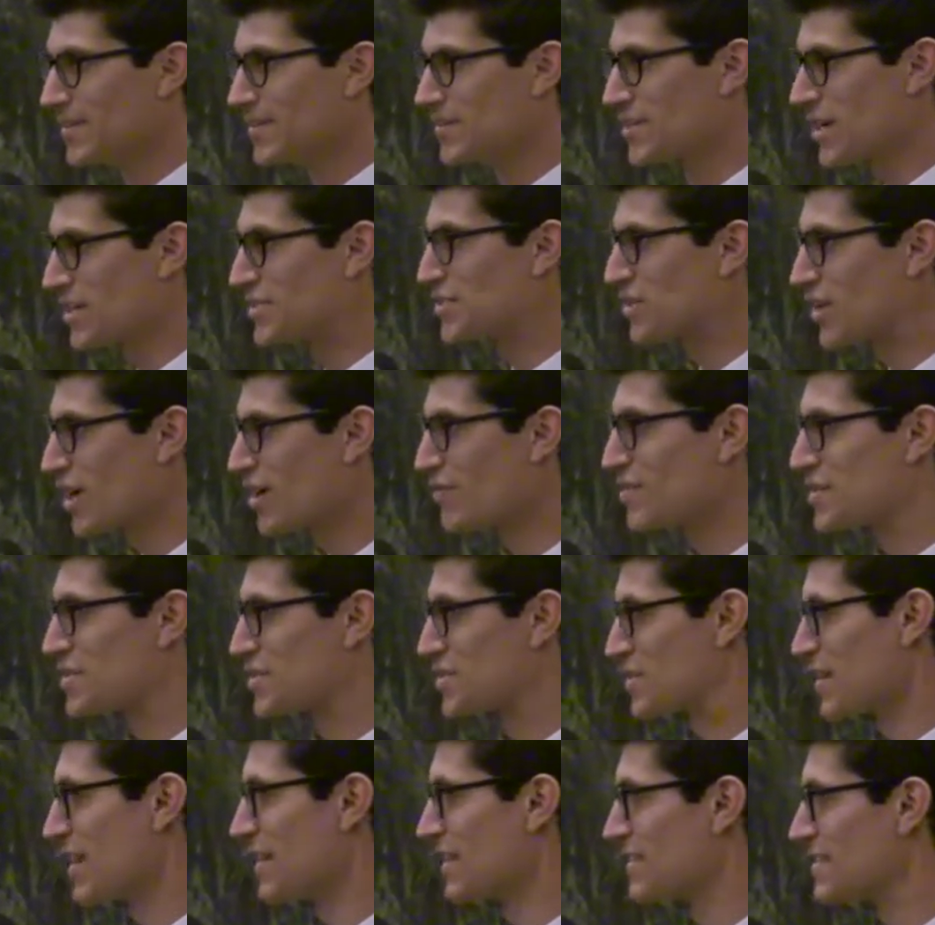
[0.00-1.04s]
Shostakovich
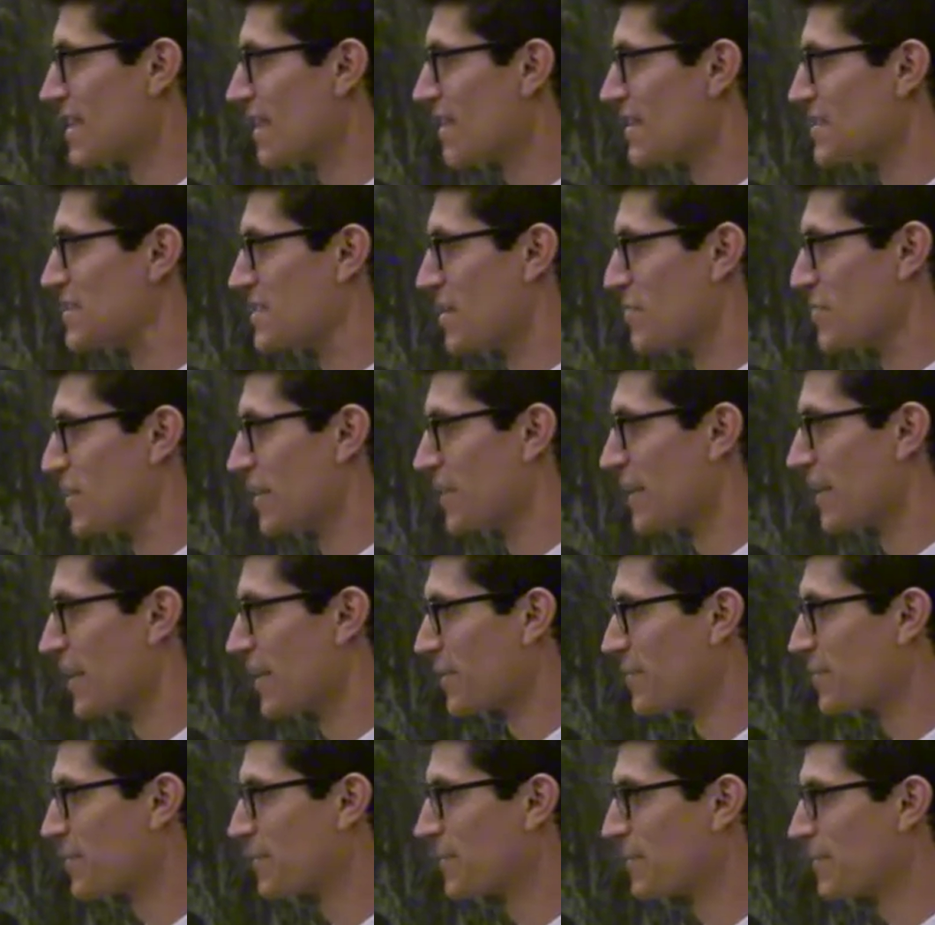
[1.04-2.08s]
is trying to tell us something here.
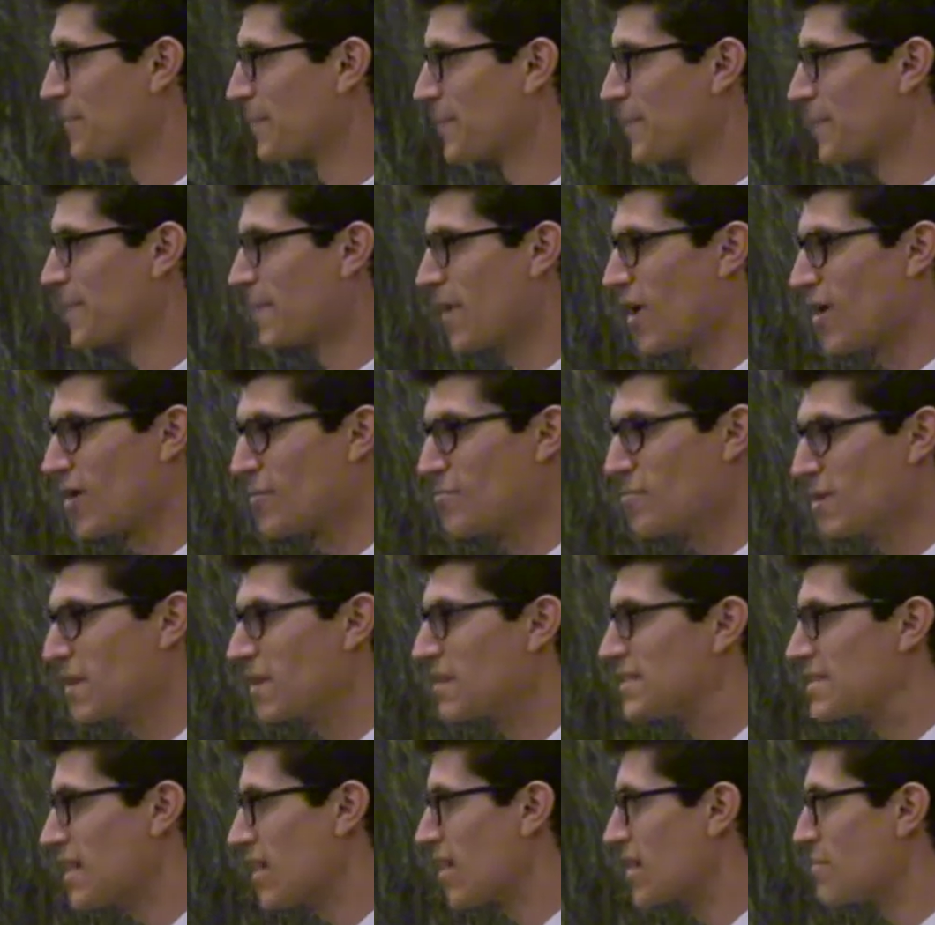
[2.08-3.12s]
Our
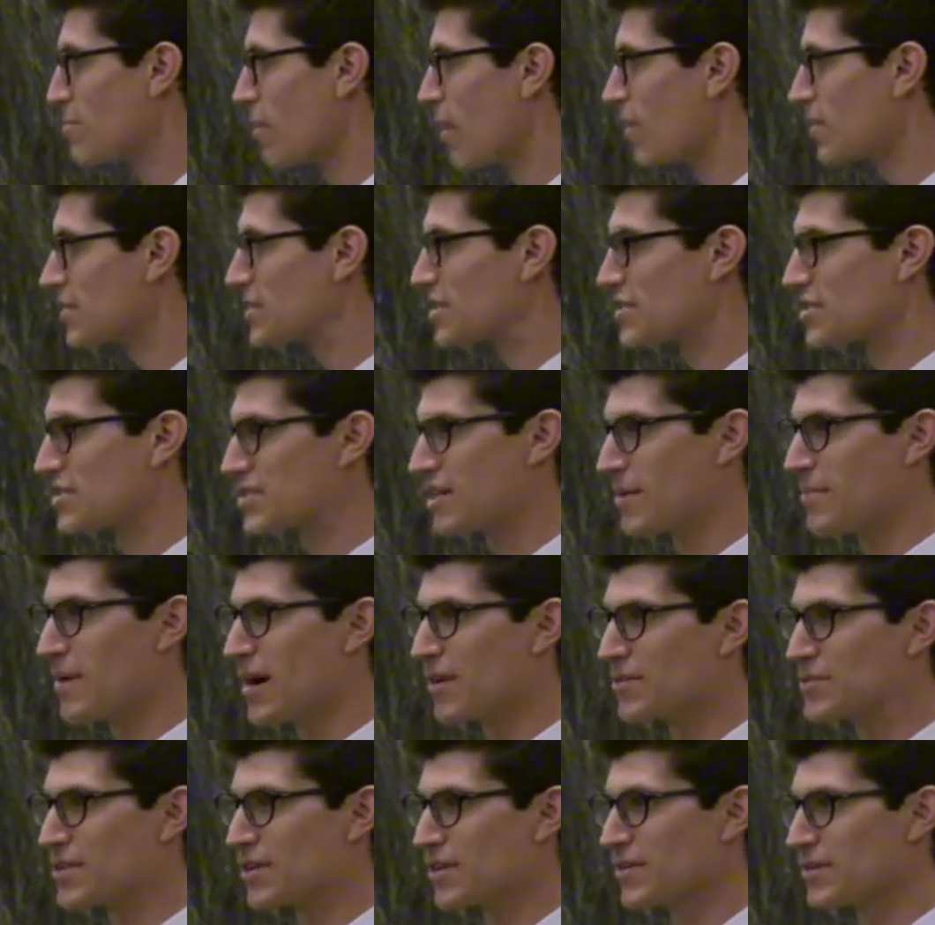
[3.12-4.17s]
military march is
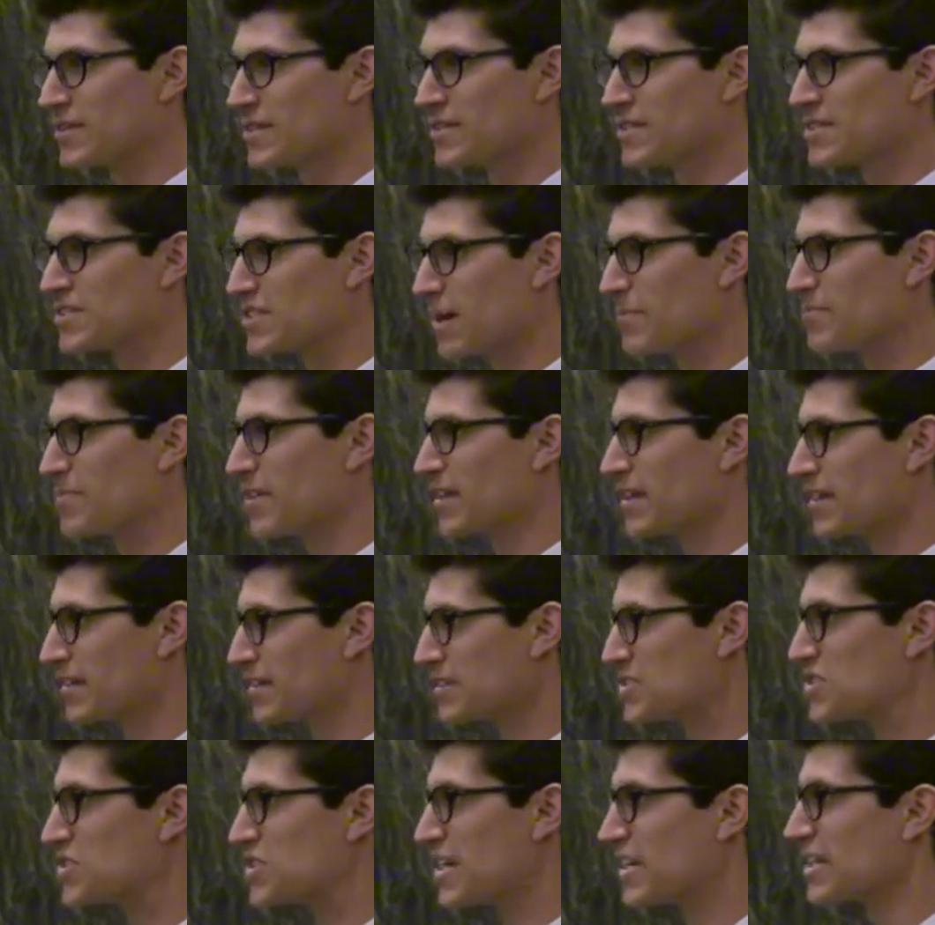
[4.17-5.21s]
somehow turned into
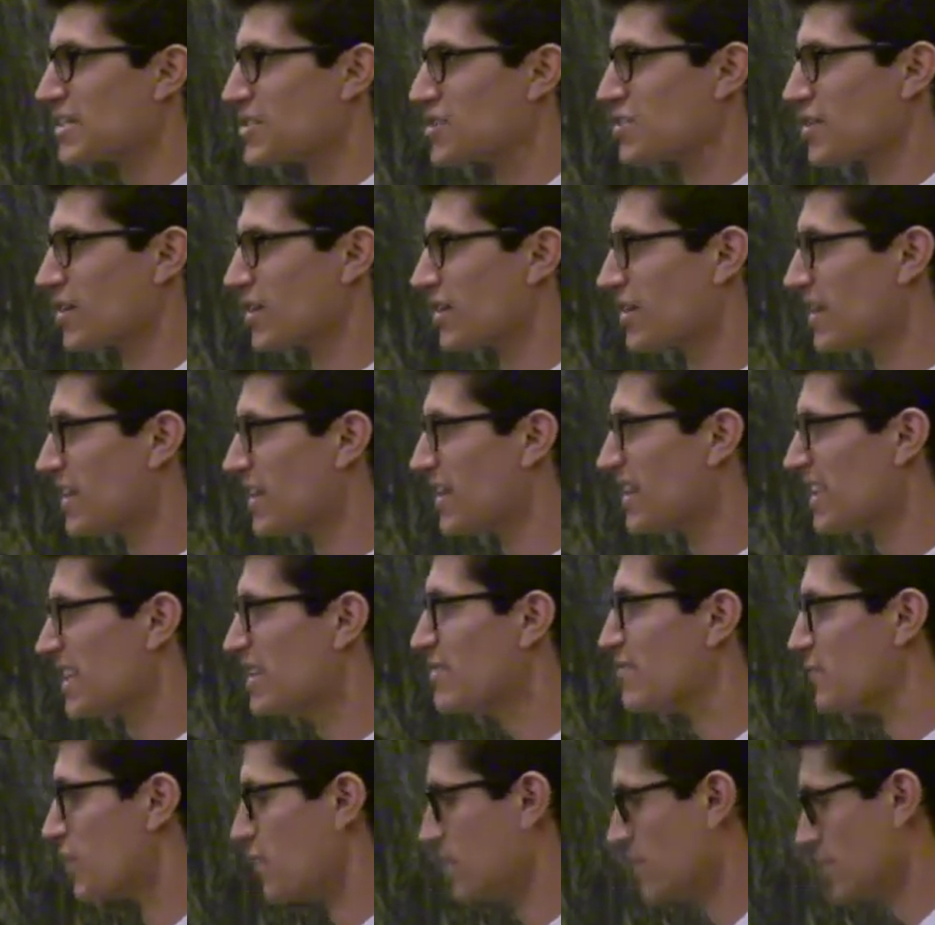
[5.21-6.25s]
something sinister and
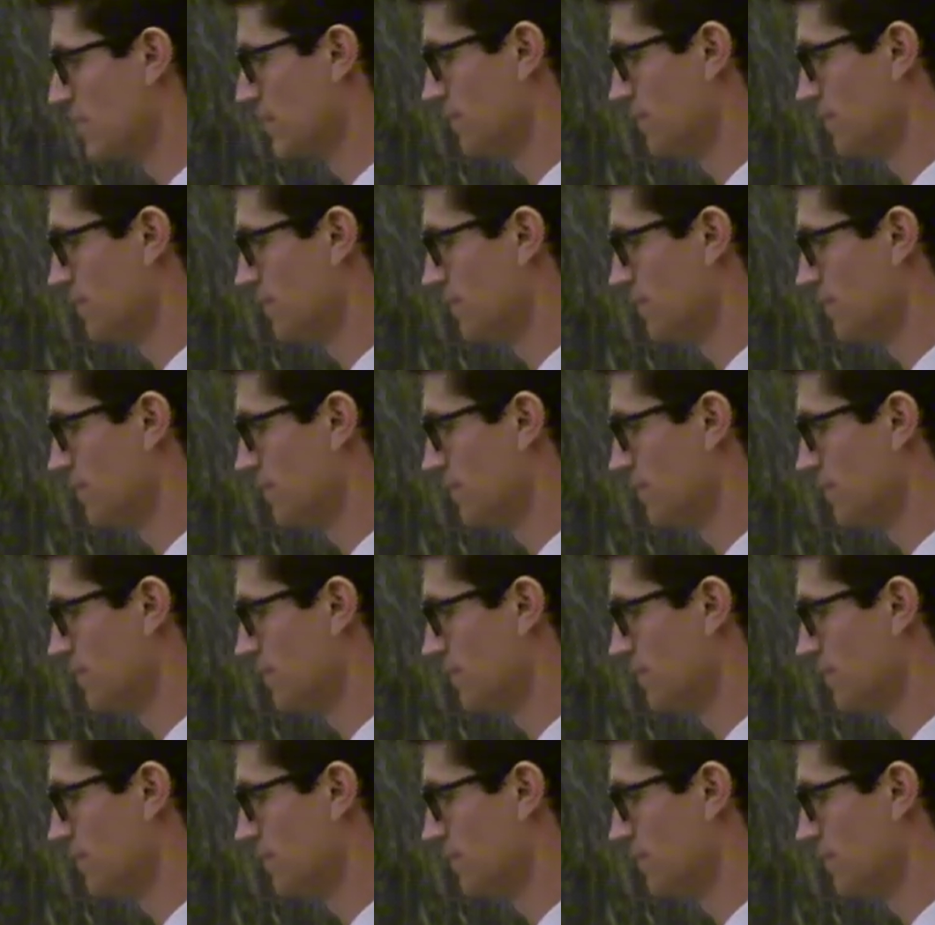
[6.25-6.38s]
evil.